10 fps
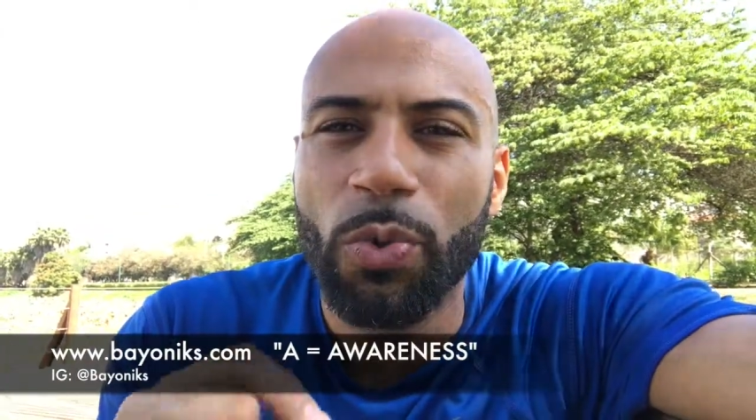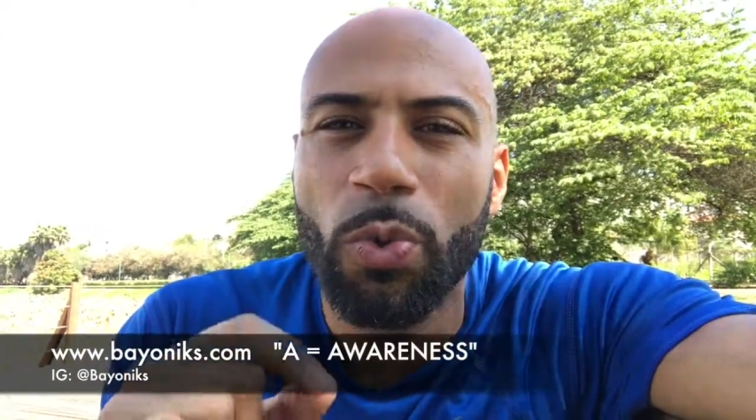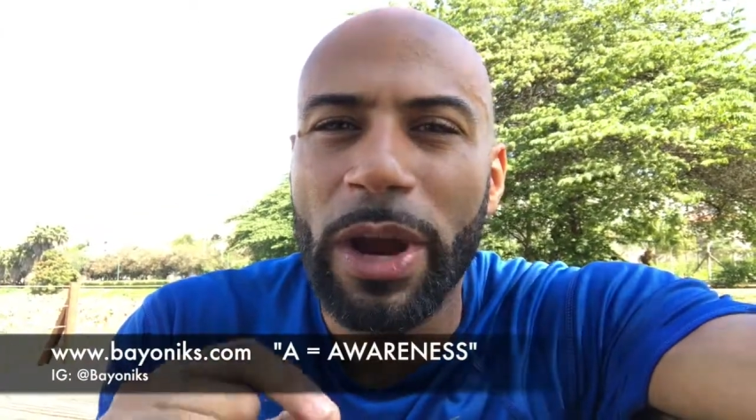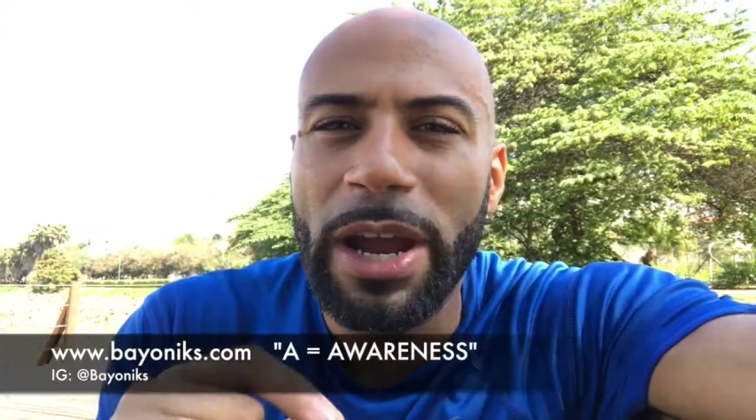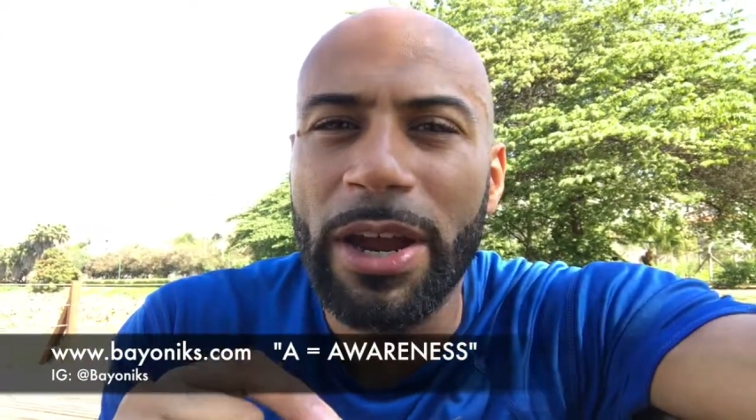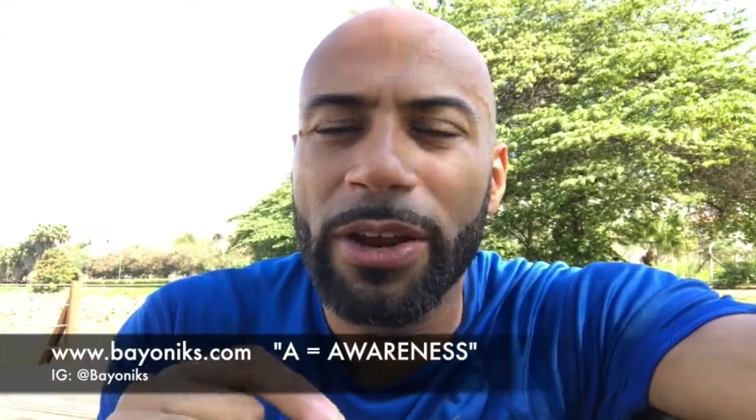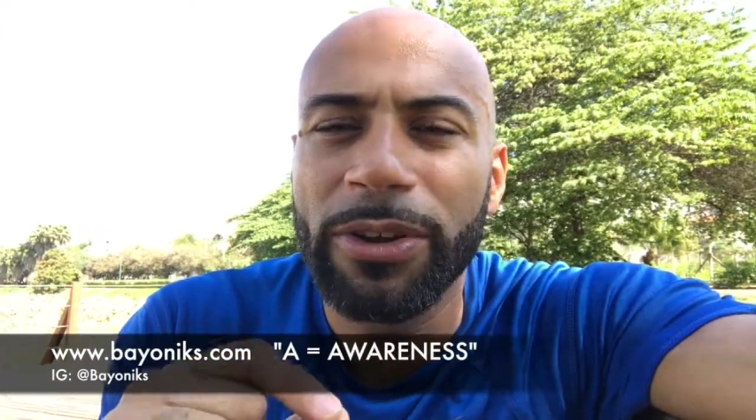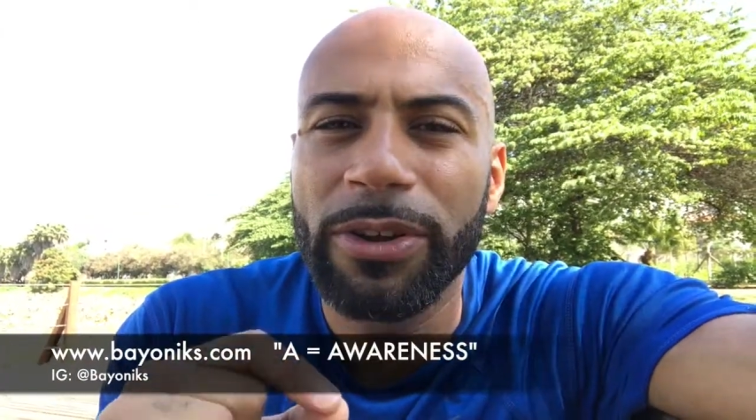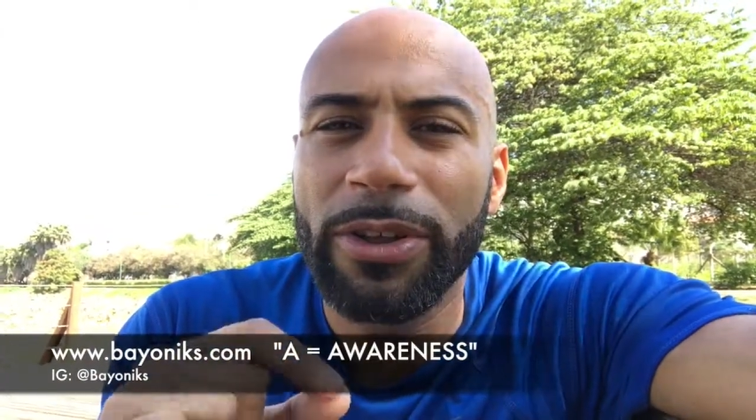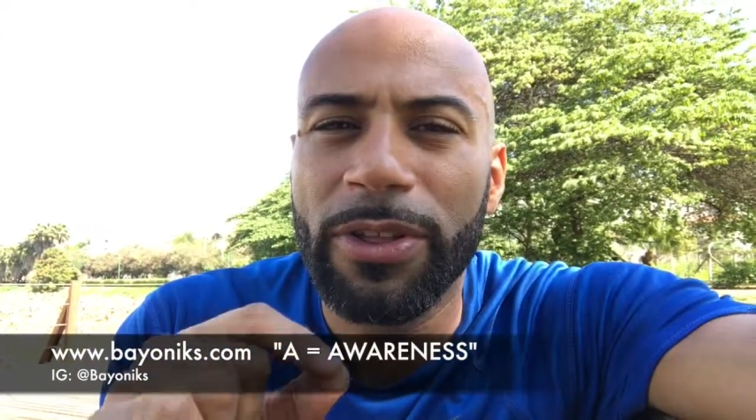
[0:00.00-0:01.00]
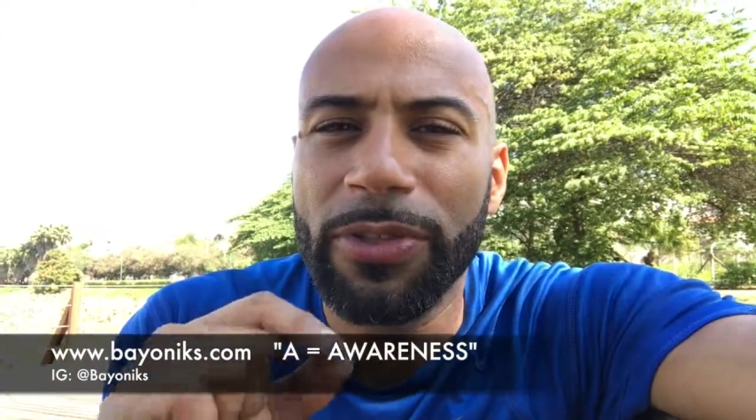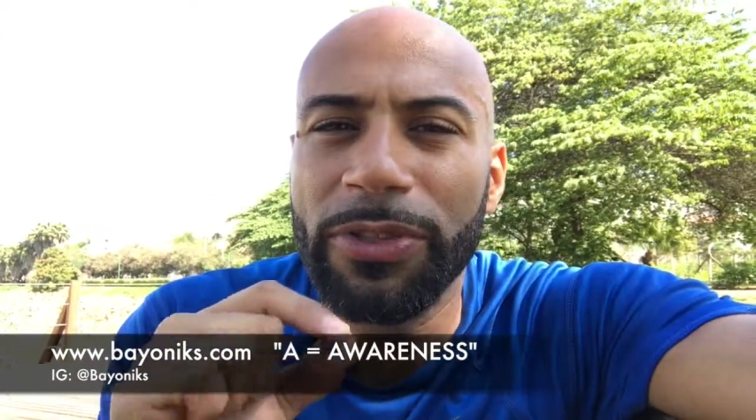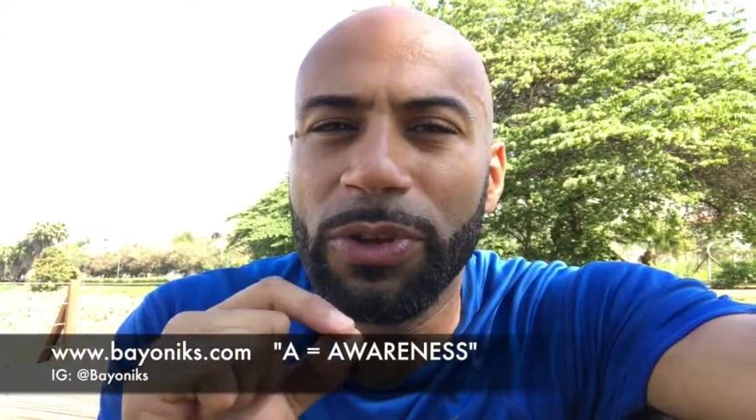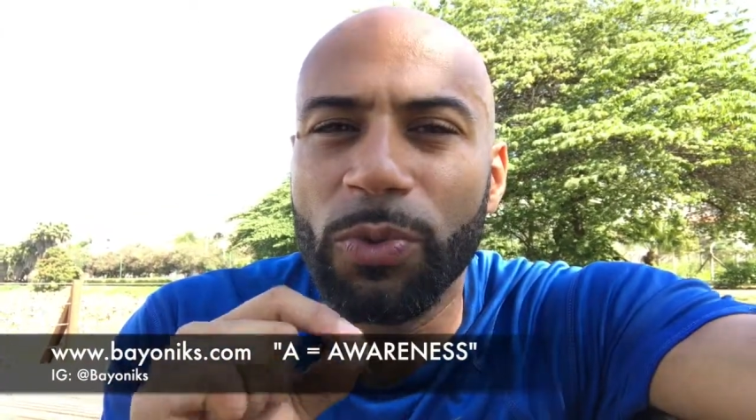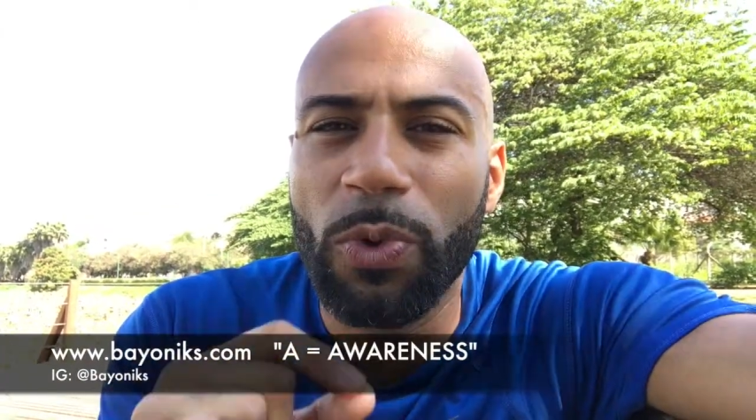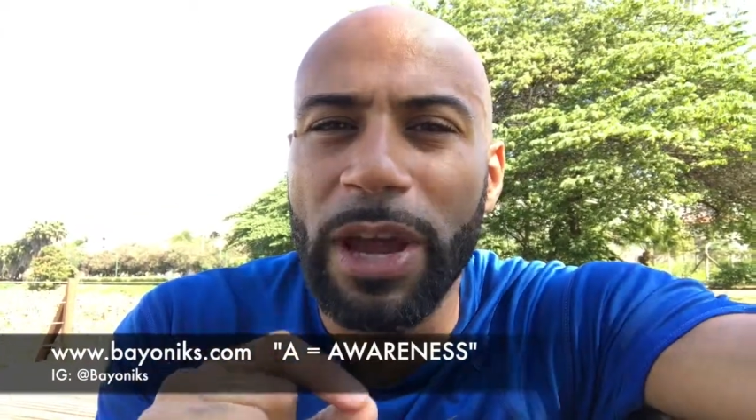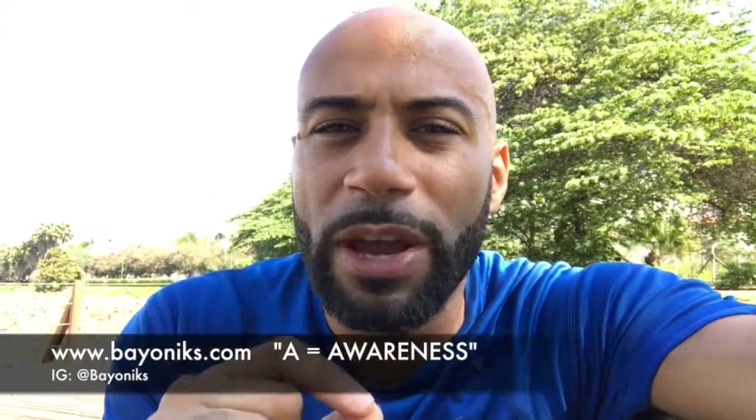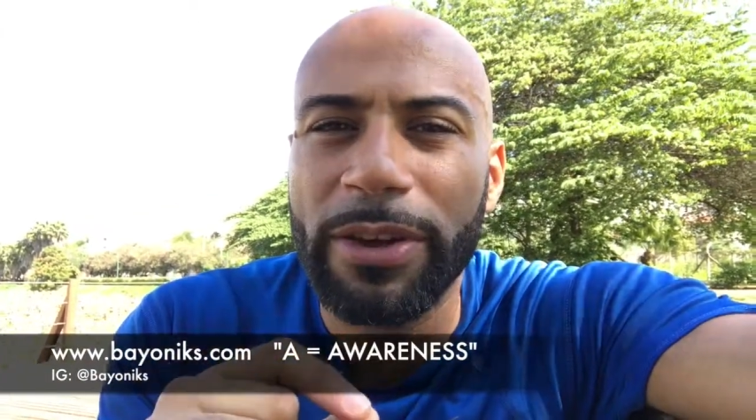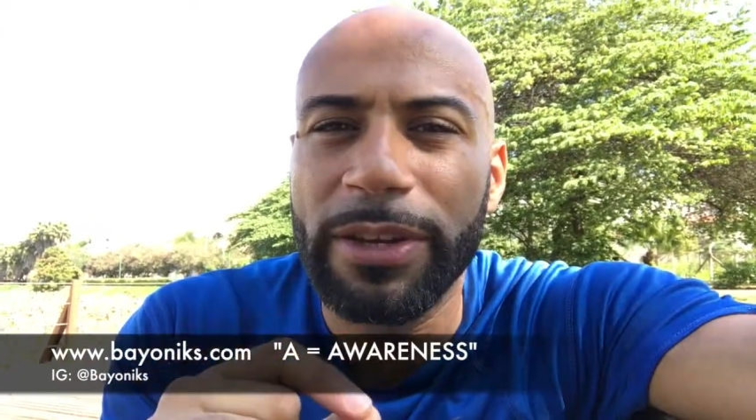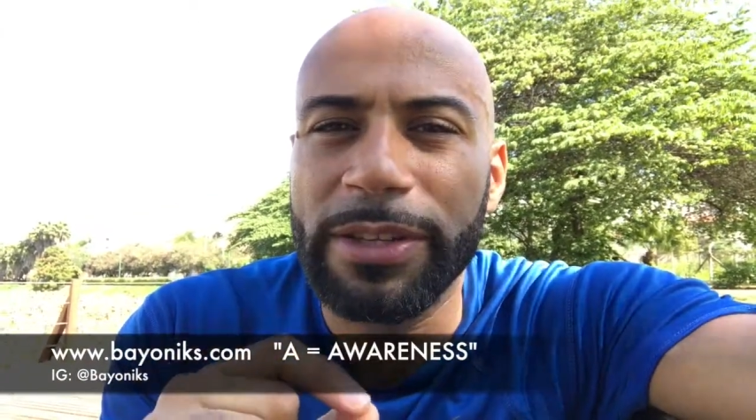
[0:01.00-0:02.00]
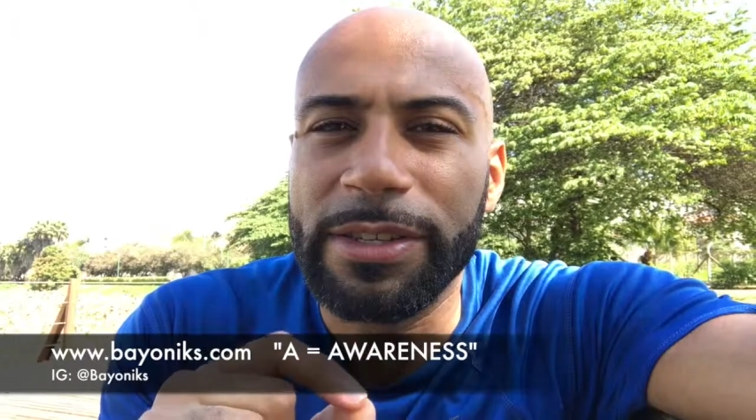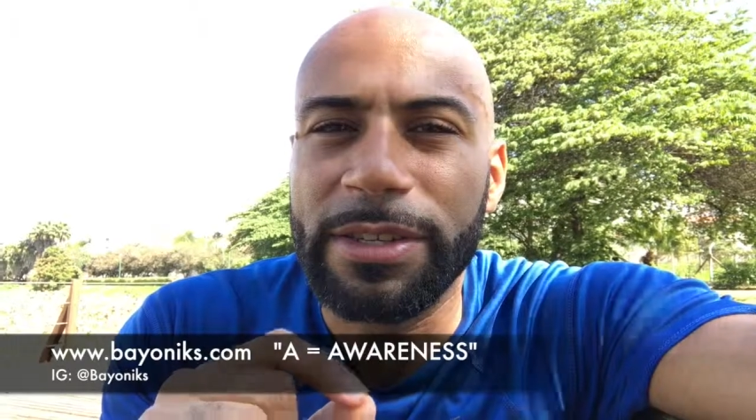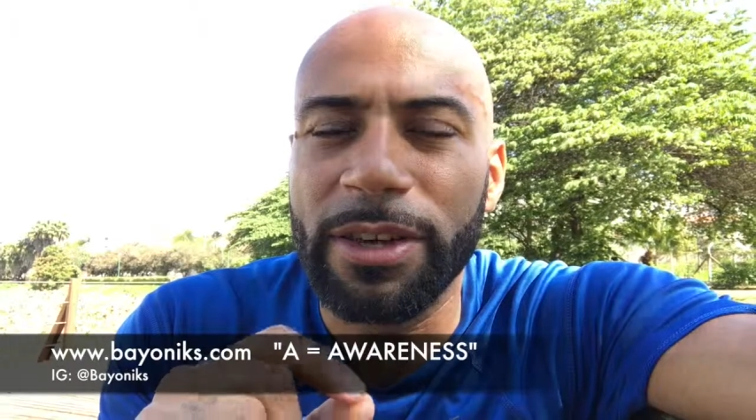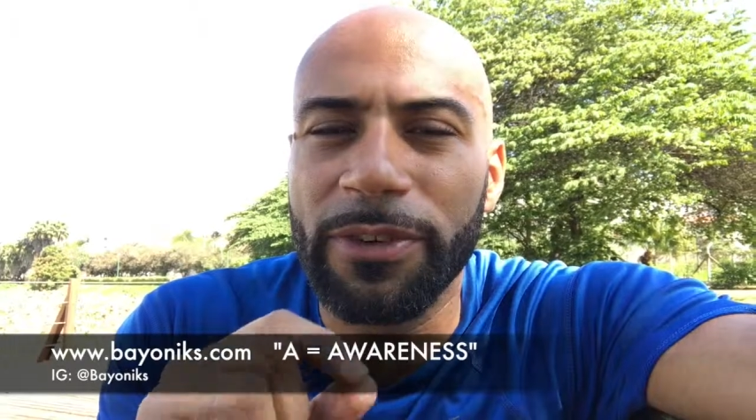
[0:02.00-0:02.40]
where the awareness